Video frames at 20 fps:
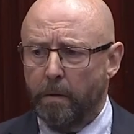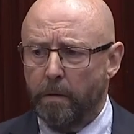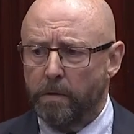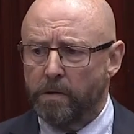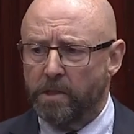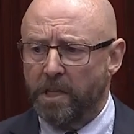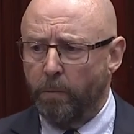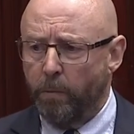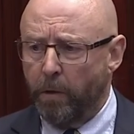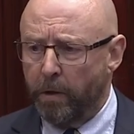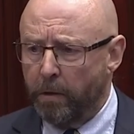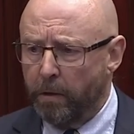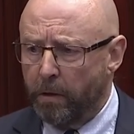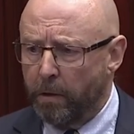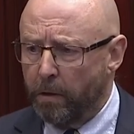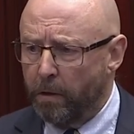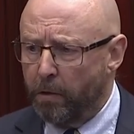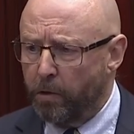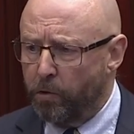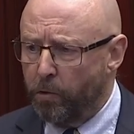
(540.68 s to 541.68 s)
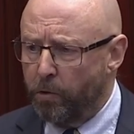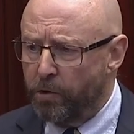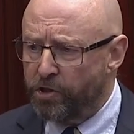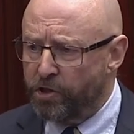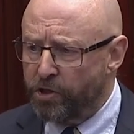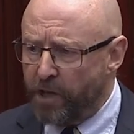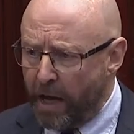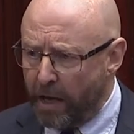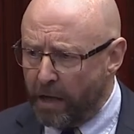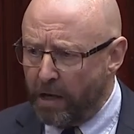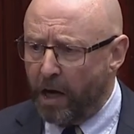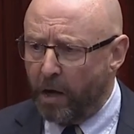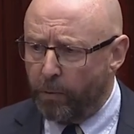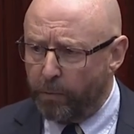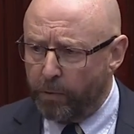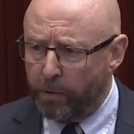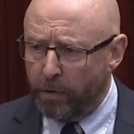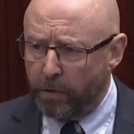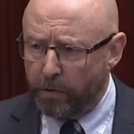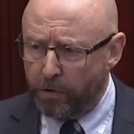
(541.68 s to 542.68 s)
someone could stand
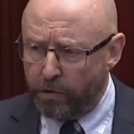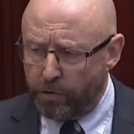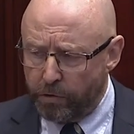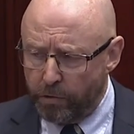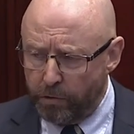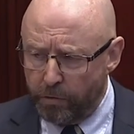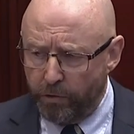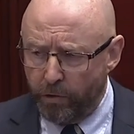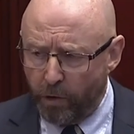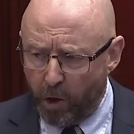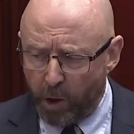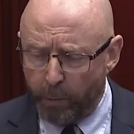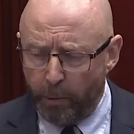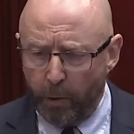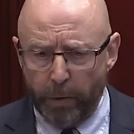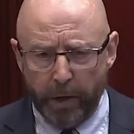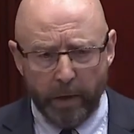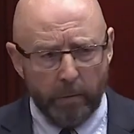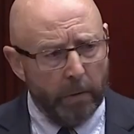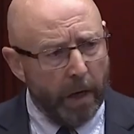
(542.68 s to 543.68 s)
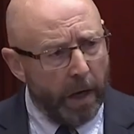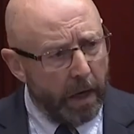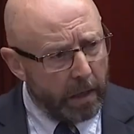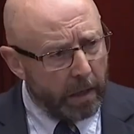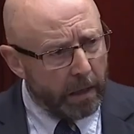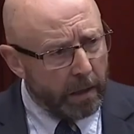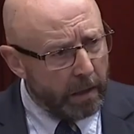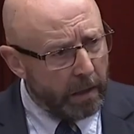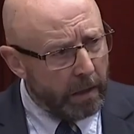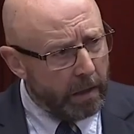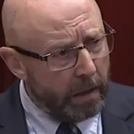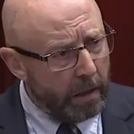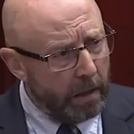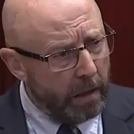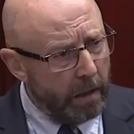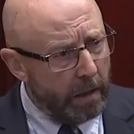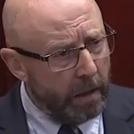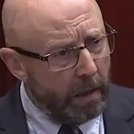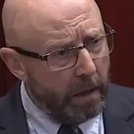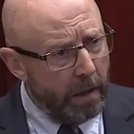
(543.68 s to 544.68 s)
up to the Honourable Wayne Martin
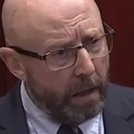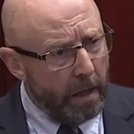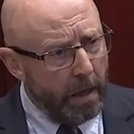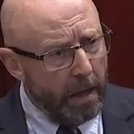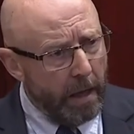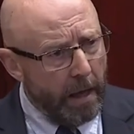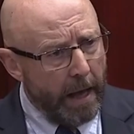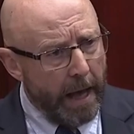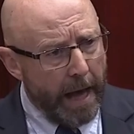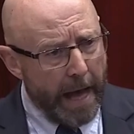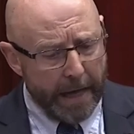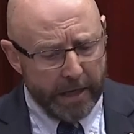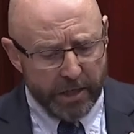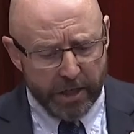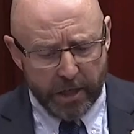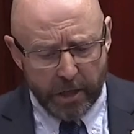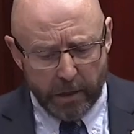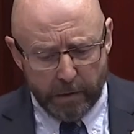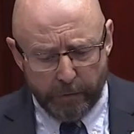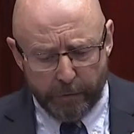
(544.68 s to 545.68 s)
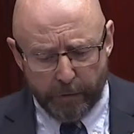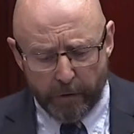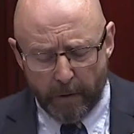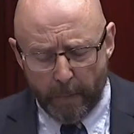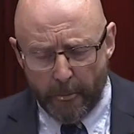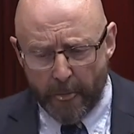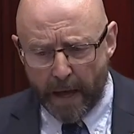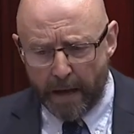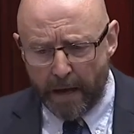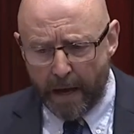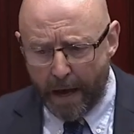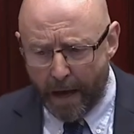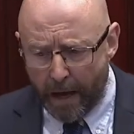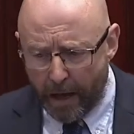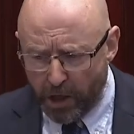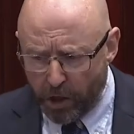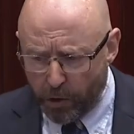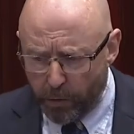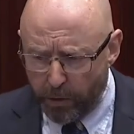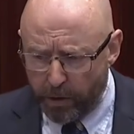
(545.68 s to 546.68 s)
and give an
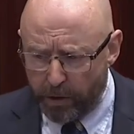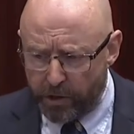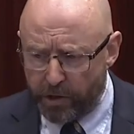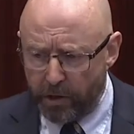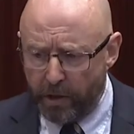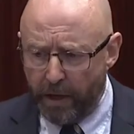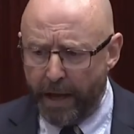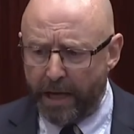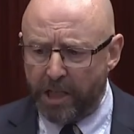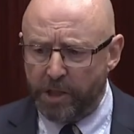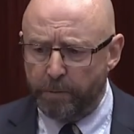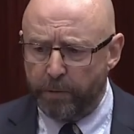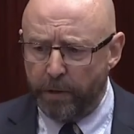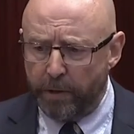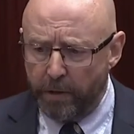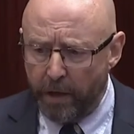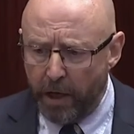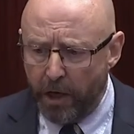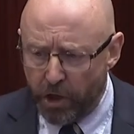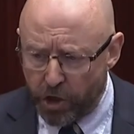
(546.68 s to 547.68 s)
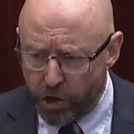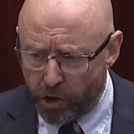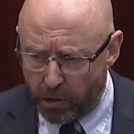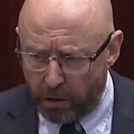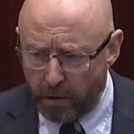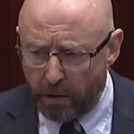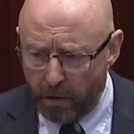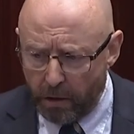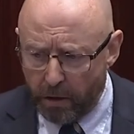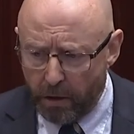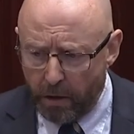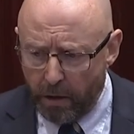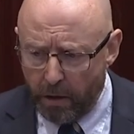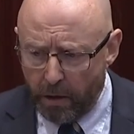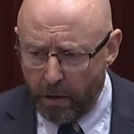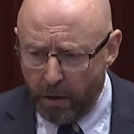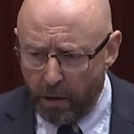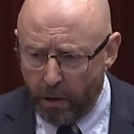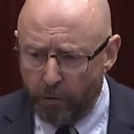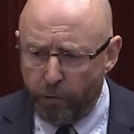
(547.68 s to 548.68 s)
adequate explanation
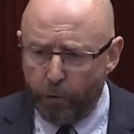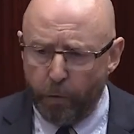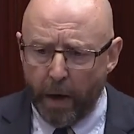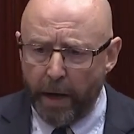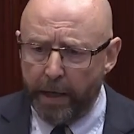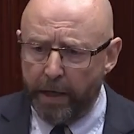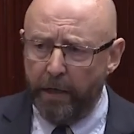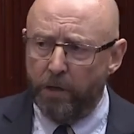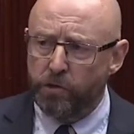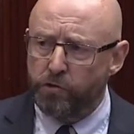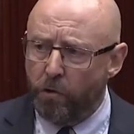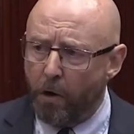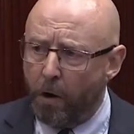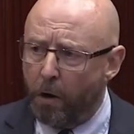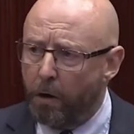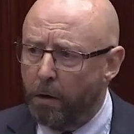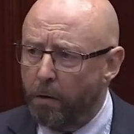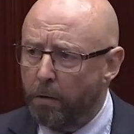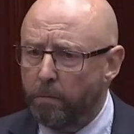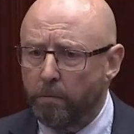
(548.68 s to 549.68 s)
of why he is wrong.